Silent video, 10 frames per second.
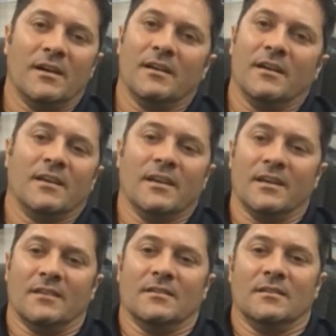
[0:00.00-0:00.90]

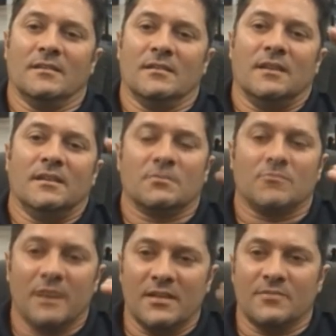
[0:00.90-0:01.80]
Again, as a
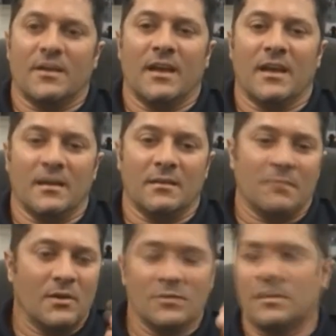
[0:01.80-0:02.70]
race fan, and
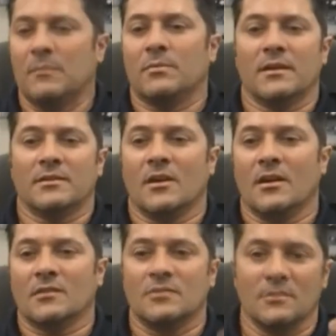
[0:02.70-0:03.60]
most people I
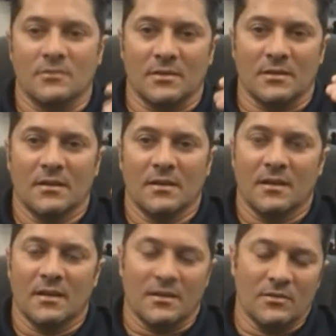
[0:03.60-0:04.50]
talk to,
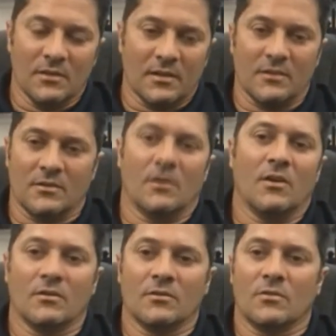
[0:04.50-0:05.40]
and you look at your
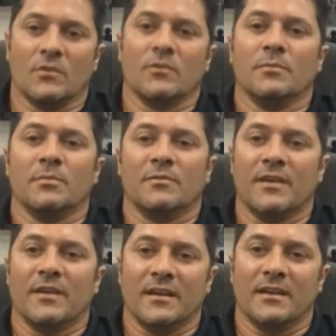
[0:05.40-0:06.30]
hardcore group of
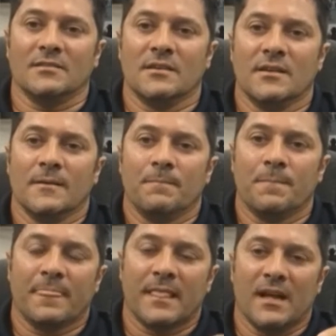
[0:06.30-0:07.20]
fans,
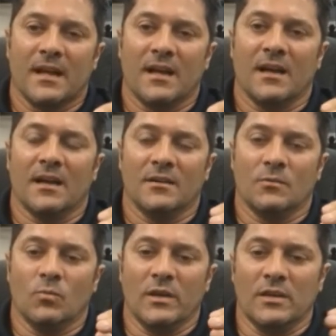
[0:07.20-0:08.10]

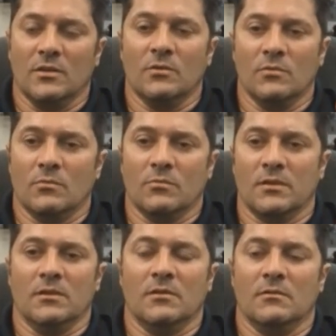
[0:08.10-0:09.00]
when
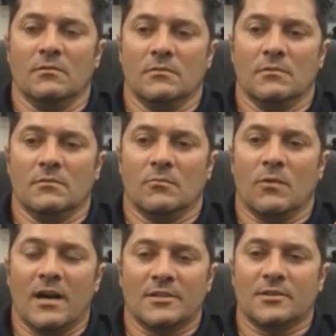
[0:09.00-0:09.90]
you
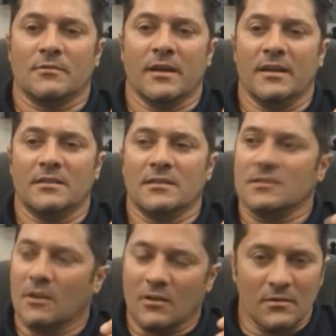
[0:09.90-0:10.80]
watch a race,
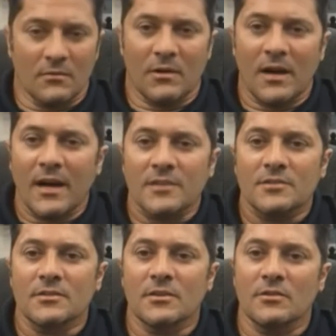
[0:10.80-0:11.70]
it's hard to watch.
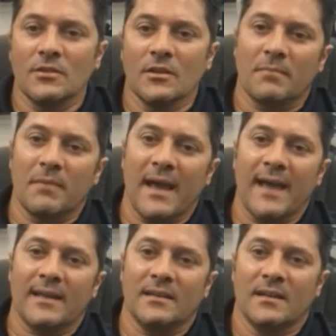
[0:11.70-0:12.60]
You look
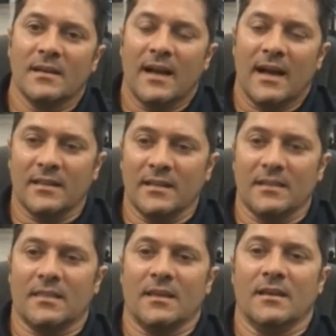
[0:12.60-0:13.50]
back, and I think the
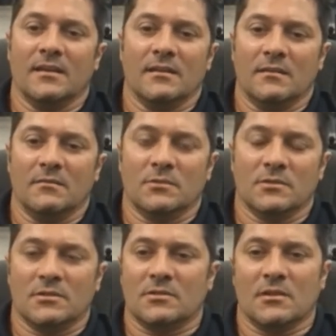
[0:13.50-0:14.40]
thing, and we'll
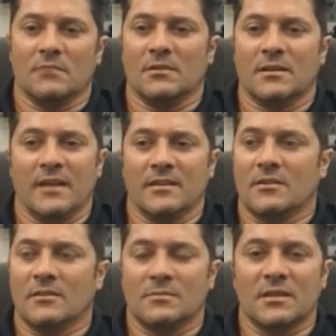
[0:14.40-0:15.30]
just start with
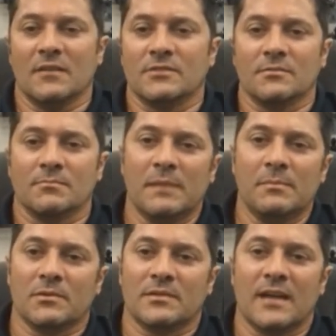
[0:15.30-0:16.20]
NASCAR themselves.
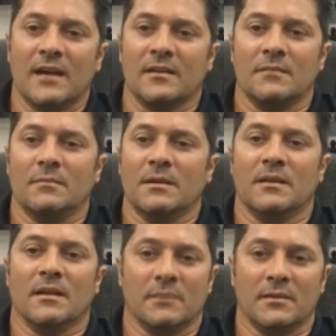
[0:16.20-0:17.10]
People are tired of them being
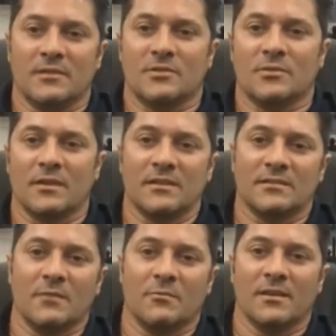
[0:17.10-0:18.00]
double-edged sword. They
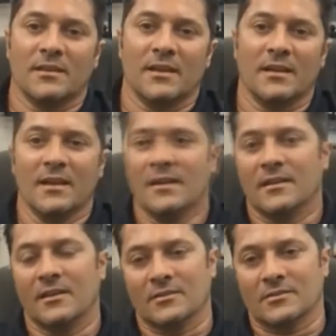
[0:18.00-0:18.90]
say one thing,
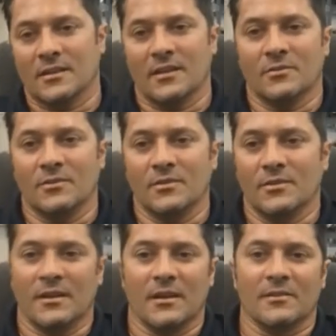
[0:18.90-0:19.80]
and all of a sudden they go do
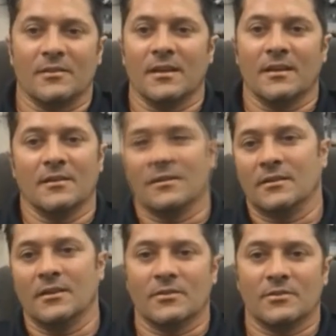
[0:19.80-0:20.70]
the other thing here a
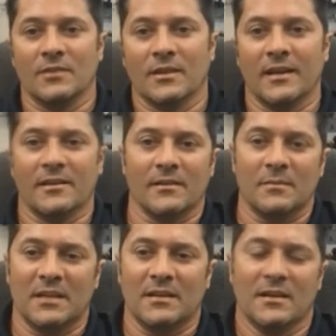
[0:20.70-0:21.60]
year or two later. I mean,